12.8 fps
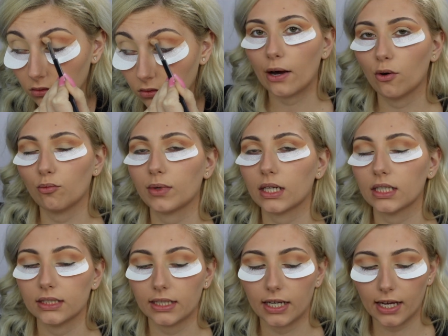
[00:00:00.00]
Now I'm going to
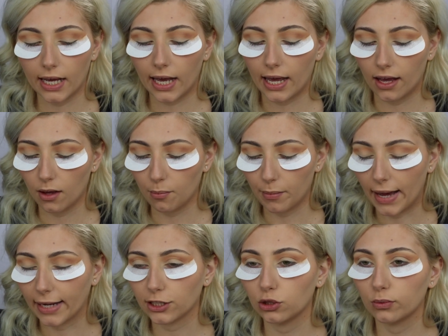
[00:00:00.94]
take a
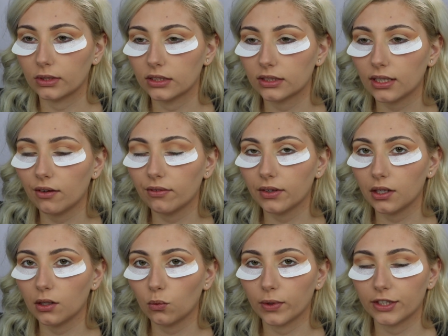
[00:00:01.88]
MAC
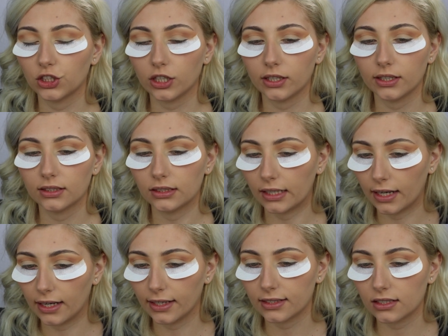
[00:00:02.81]
217, which is
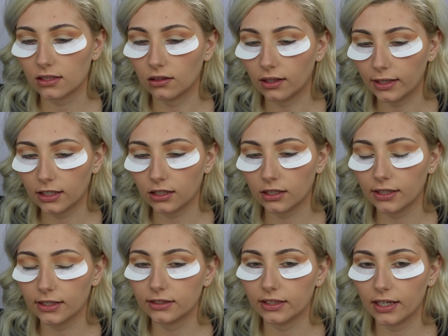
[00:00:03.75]
a
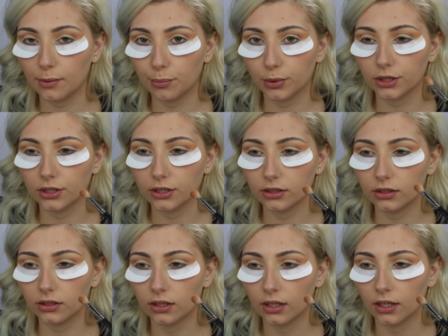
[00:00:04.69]
slightly
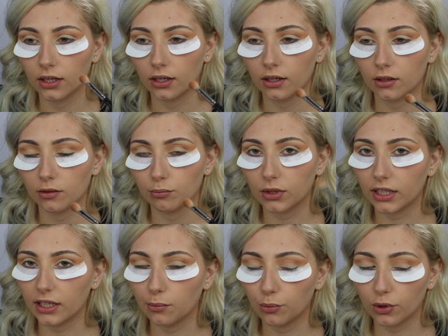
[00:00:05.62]
tapered
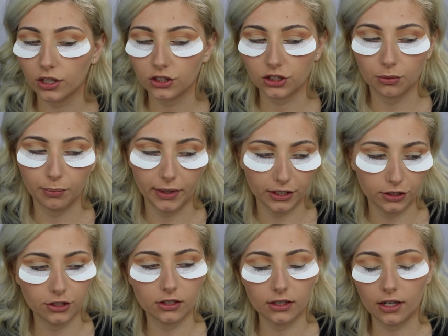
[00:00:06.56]
blending brush compared
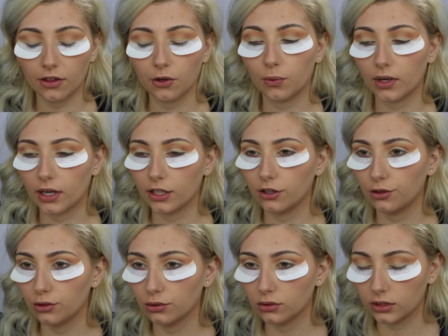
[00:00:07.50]
to the other one I
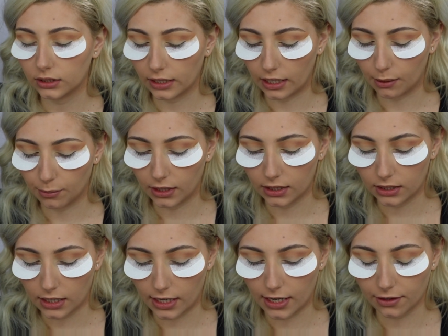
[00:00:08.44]
used, and I'm going to
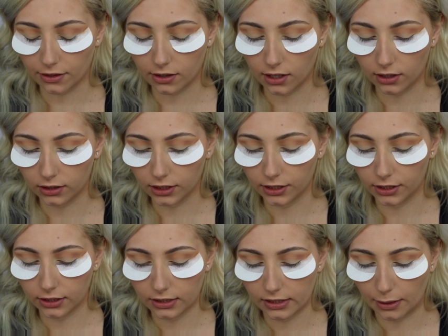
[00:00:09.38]
take the
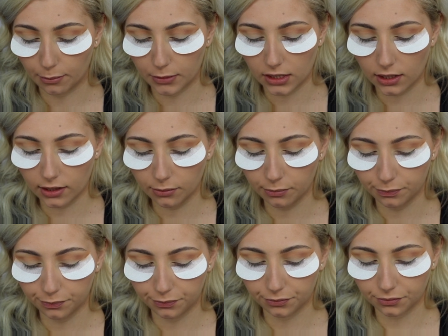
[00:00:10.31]
color SEMSA,
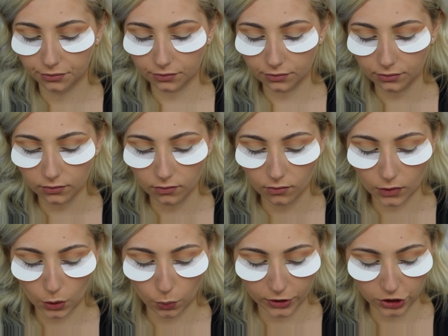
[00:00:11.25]

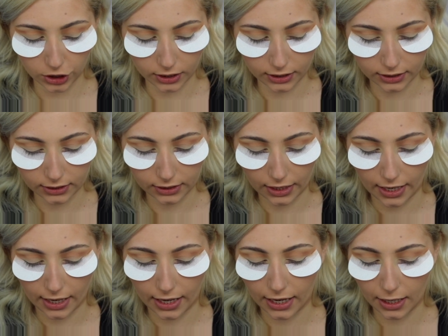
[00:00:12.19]
which is
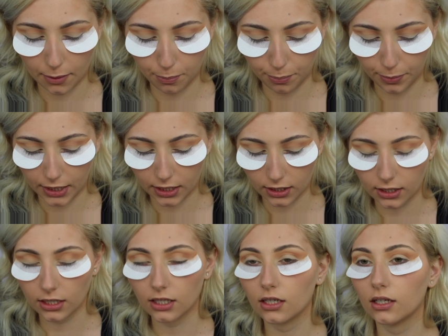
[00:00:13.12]
a
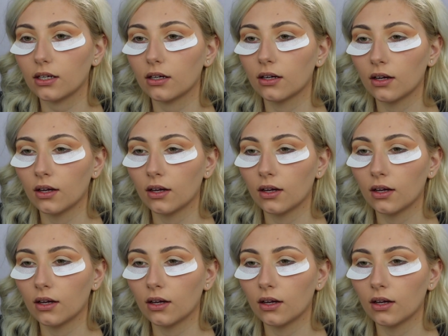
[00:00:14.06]
pinky